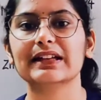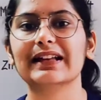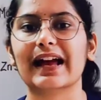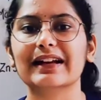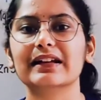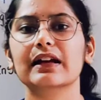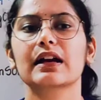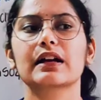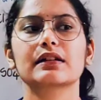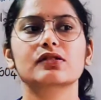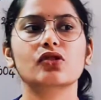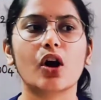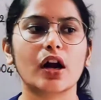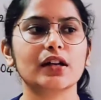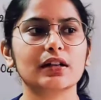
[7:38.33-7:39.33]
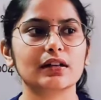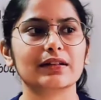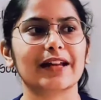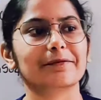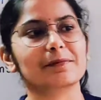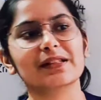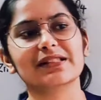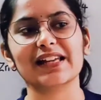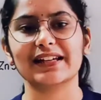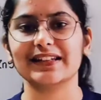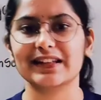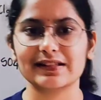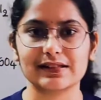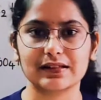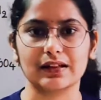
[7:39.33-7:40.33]
that salt, that means
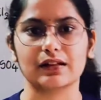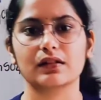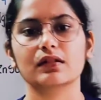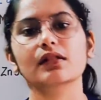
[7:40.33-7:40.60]
NaCl.